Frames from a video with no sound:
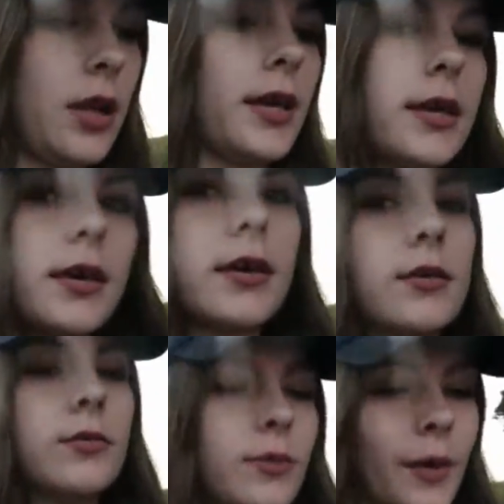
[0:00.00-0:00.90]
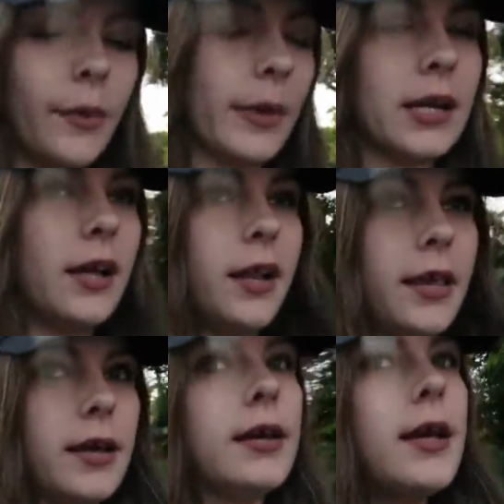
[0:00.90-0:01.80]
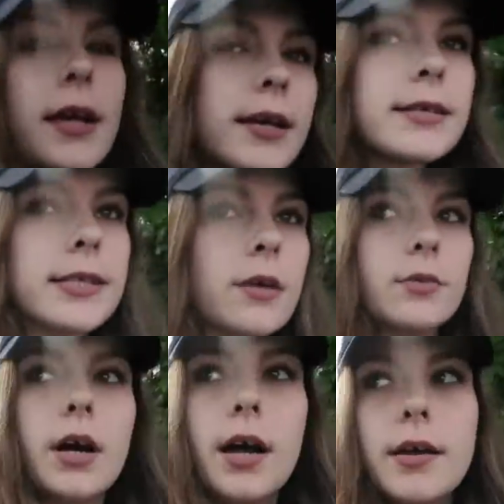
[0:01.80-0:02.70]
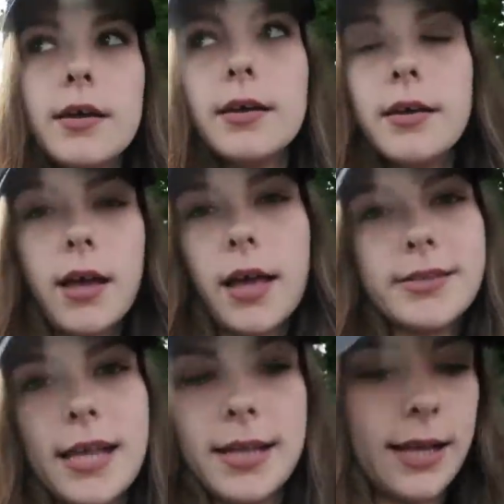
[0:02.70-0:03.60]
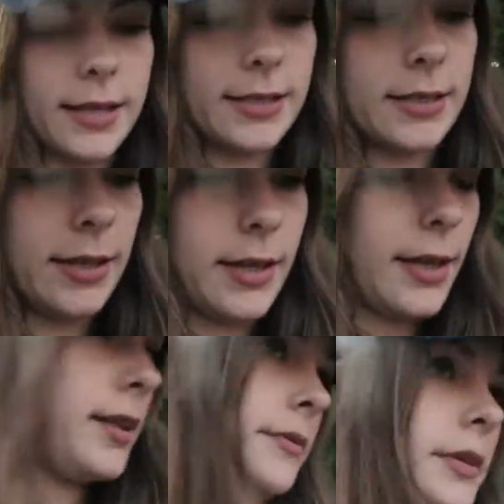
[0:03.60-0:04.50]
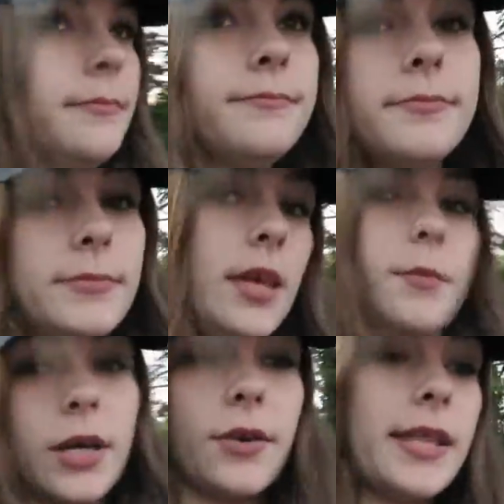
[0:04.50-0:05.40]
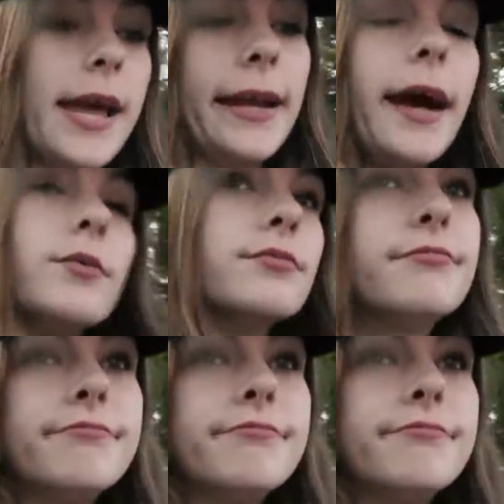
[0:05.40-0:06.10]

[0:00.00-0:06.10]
to like where we went earlier. So I I said earlier, didn't I? Anyway, yeah, we're going there now.